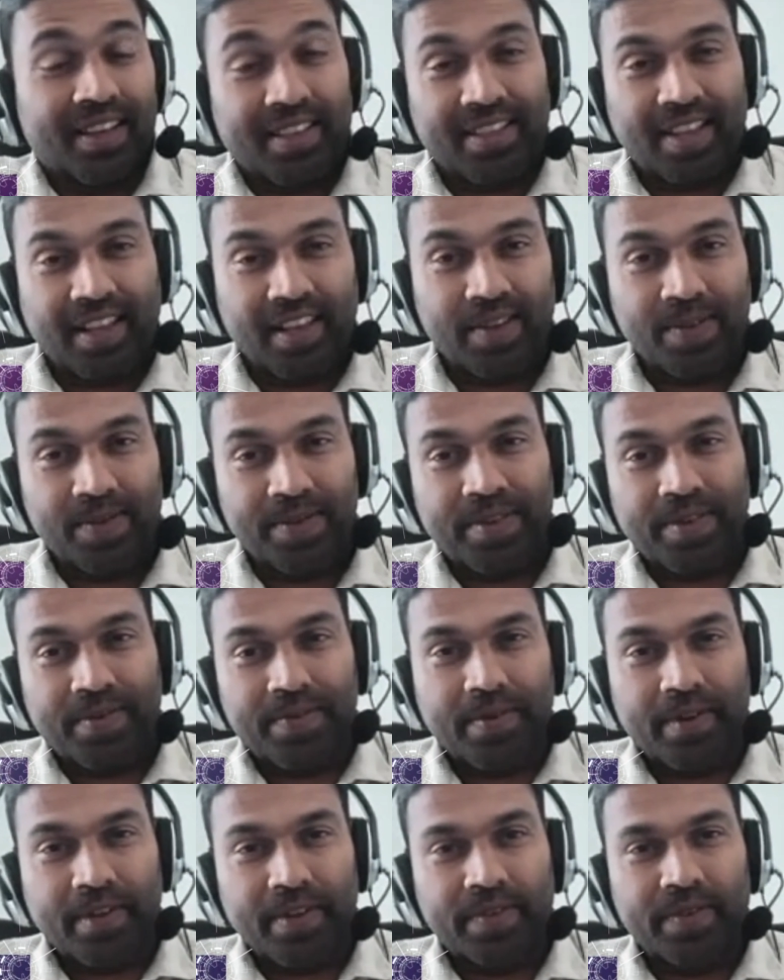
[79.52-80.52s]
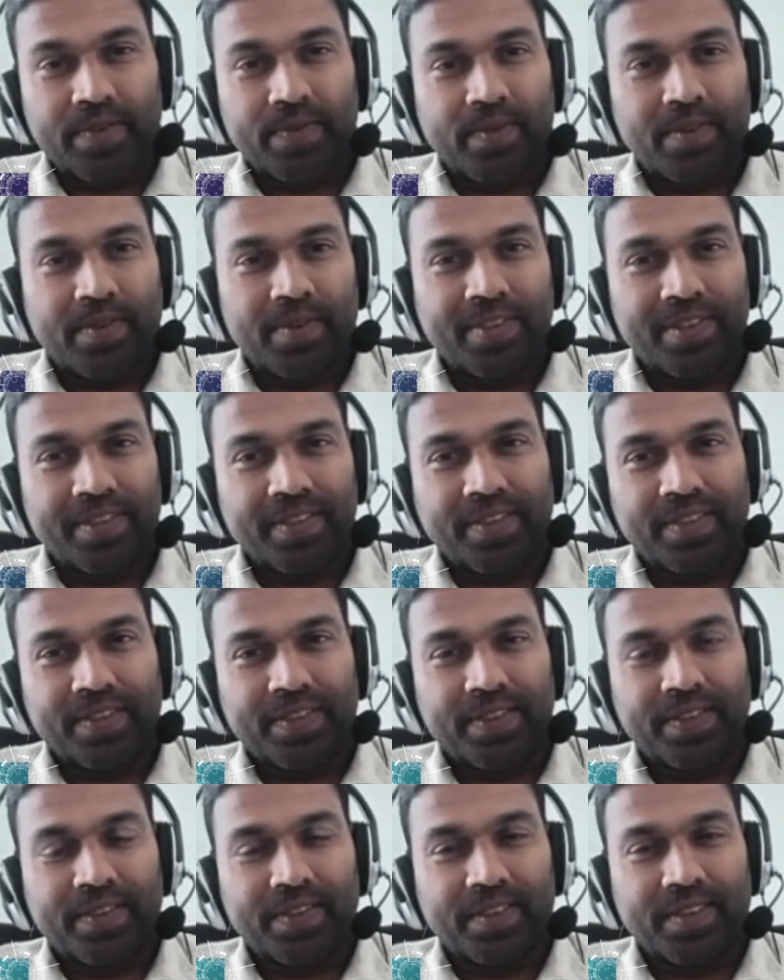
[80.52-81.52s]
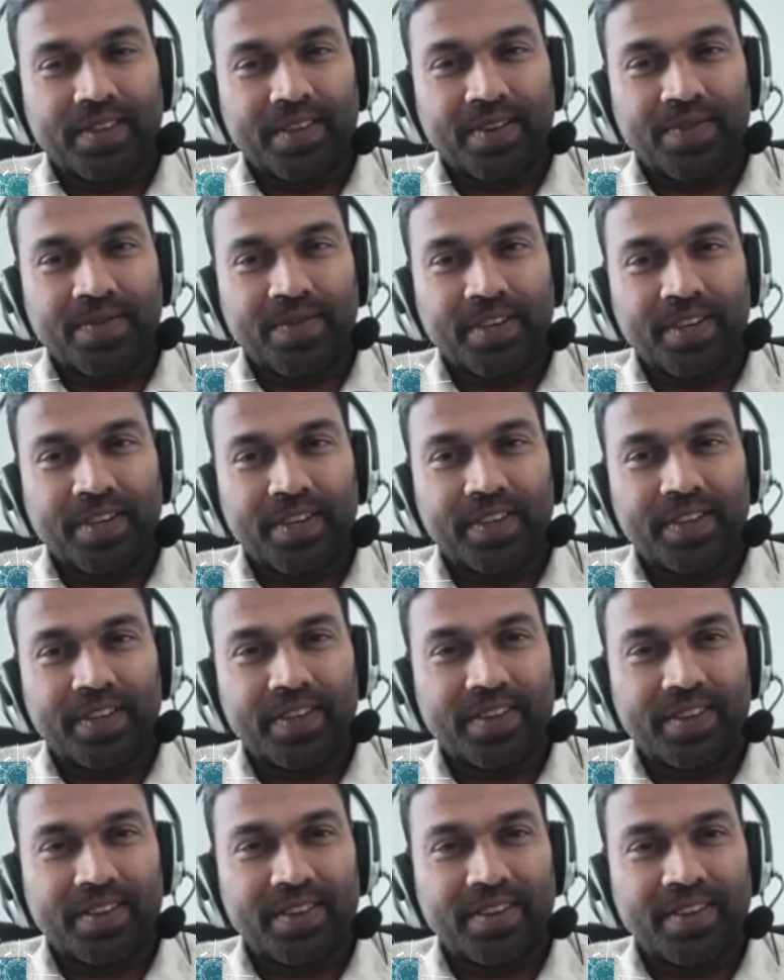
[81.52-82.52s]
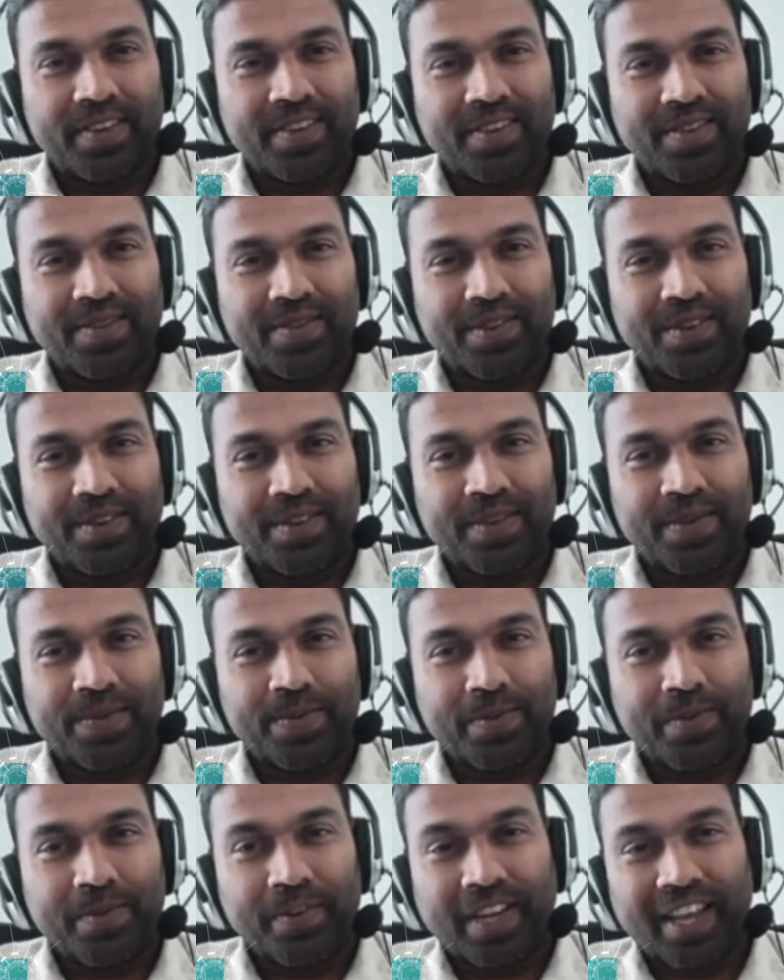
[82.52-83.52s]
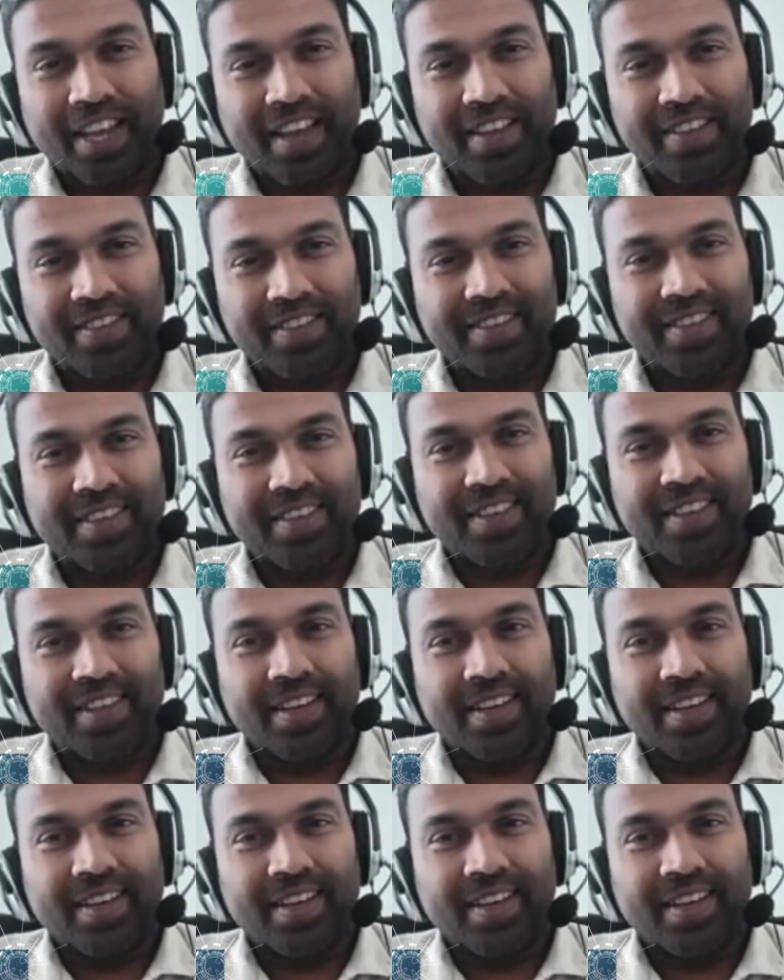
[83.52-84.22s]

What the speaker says: thank you, Surprise, for this invitation for this podcast.